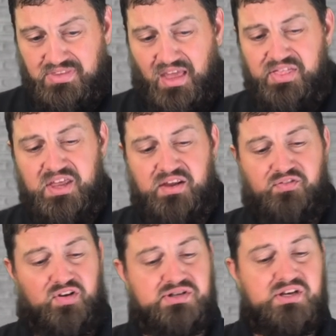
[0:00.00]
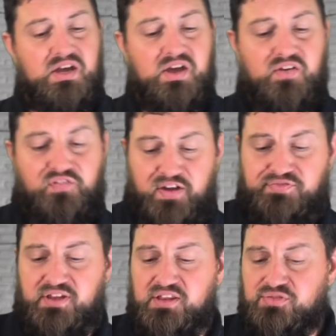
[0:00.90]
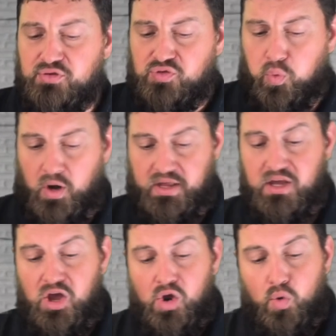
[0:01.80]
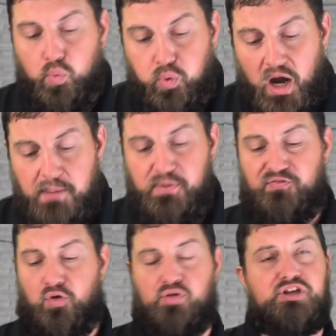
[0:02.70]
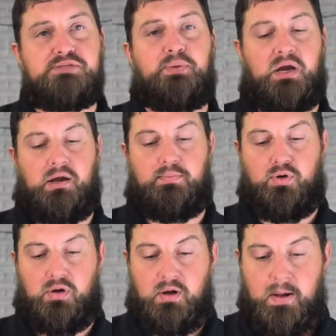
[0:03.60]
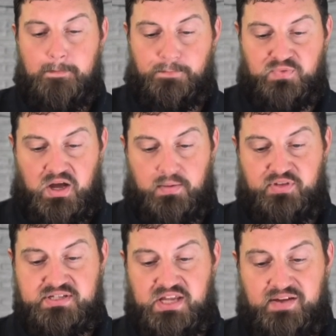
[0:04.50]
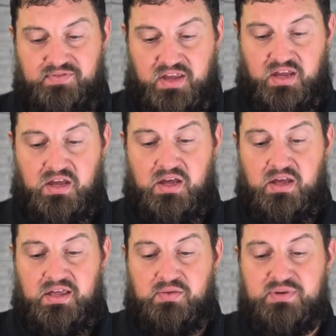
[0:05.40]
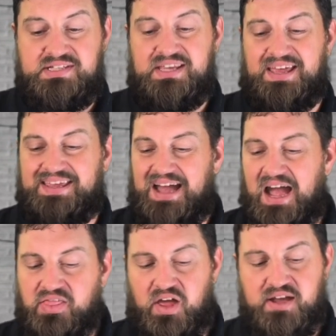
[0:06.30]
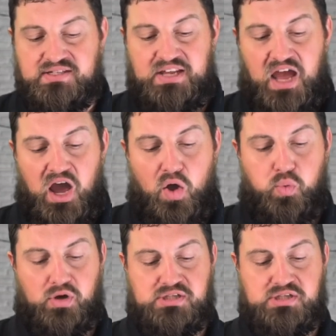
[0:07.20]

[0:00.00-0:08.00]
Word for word: And then in verse 15 through 20, right before this parable um, this evening, we see a guidelines on how we're